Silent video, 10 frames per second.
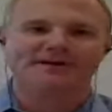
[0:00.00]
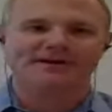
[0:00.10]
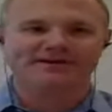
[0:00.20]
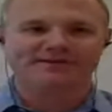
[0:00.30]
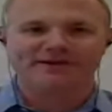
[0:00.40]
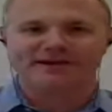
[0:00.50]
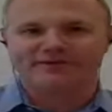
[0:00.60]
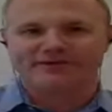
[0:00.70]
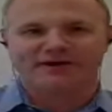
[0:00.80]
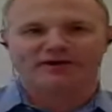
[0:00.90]
is if you give
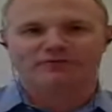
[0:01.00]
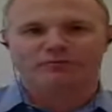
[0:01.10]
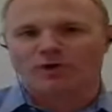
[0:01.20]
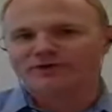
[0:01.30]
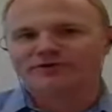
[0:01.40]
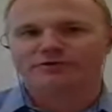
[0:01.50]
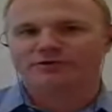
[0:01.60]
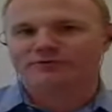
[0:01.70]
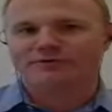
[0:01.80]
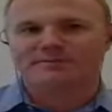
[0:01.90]
yourself one, two, or
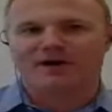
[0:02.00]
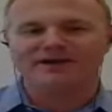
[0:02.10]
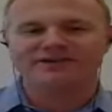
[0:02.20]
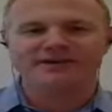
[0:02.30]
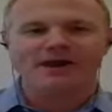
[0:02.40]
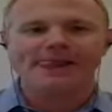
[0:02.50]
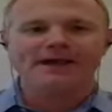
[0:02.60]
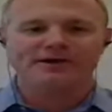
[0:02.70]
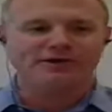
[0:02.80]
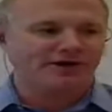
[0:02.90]
three months,
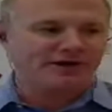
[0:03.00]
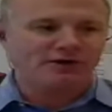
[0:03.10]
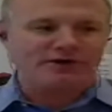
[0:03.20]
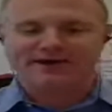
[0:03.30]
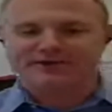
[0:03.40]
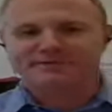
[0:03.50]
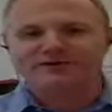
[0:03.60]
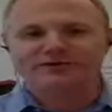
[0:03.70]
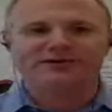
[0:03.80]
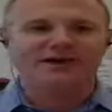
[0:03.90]
you're going to go get some
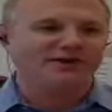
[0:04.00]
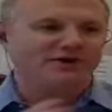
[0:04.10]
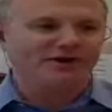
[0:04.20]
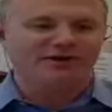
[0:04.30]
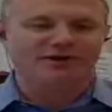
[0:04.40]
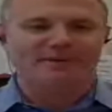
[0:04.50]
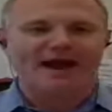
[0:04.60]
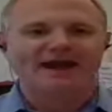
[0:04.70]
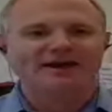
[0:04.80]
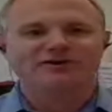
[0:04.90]
deals done. You're going to look
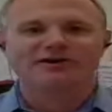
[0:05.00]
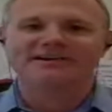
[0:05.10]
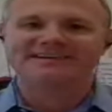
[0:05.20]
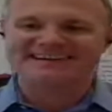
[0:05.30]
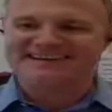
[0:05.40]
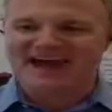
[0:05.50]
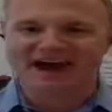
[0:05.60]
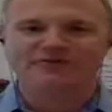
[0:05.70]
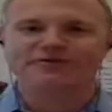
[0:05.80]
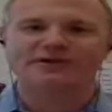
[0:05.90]
back and you're going to see
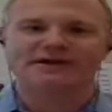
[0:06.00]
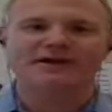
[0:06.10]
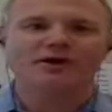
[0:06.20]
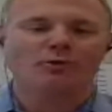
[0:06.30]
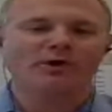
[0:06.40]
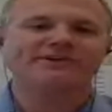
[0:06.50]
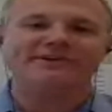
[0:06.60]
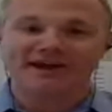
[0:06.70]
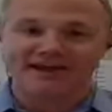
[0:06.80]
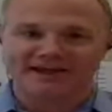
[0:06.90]
naturally what's
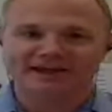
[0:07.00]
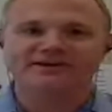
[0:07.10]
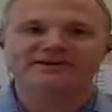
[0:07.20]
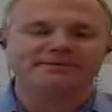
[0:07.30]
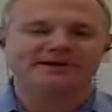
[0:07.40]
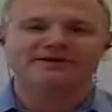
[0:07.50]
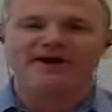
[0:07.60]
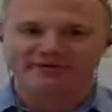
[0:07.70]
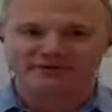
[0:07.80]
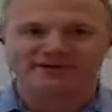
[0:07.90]
settling in to be your
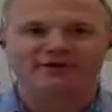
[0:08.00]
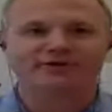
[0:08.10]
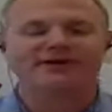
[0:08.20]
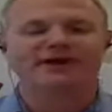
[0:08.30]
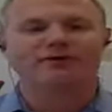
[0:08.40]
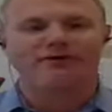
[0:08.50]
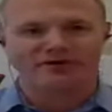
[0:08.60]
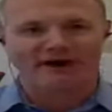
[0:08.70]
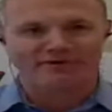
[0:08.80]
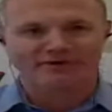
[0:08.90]
average sales cycle and
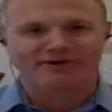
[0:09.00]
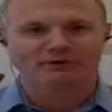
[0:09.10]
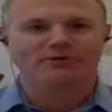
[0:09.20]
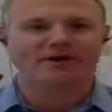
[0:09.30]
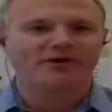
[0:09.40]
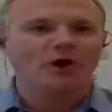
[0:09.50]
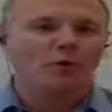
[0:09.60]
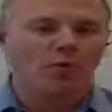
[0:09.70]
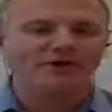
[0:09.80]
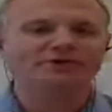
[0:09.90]
your average sale price.
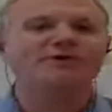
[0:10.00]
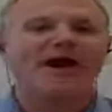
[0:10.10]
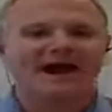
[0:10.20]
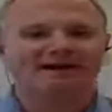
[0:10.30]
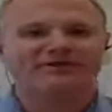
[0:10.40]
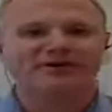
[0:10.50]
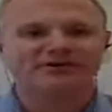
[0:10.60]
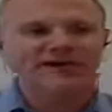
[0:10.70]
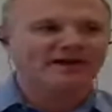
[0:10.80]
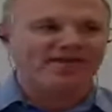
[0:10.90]
Once you have
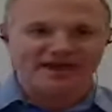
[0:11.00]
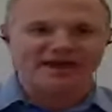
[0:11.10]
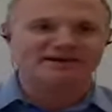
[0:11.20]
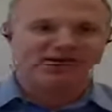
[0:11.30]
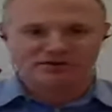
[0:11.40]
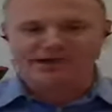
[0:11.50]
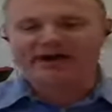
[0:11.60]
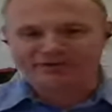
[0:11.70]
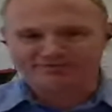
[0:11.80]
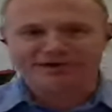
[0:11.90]
those, then you
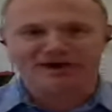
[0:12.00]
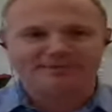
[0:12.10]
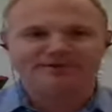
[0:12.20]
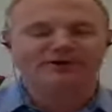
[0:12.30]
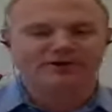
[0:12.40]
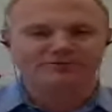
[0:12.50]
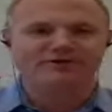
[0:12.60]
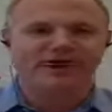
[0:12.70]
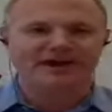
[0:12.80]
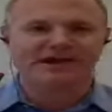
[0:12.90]
have some time to start
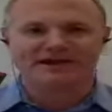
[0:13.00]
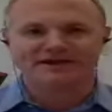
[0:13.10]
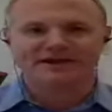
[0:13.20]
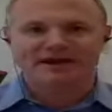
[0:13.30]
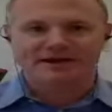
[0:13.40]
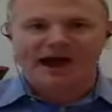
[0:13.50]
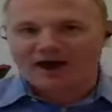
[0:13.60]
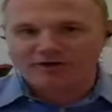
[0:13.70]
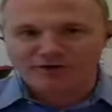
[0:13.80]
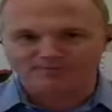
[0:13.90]
understanding
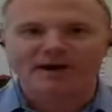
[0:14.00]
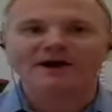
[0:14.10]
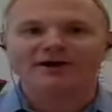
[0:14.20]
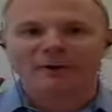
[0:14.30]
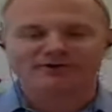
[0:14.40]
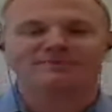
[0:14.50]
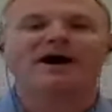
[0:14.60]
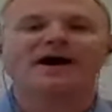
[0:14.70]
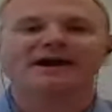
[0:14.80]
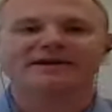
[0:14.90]
how your buyer is
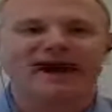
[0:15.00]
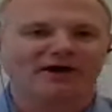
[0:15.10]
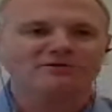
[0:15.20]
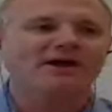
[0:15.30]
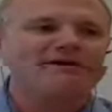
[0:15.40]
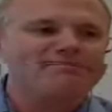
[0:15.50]
buying. Now,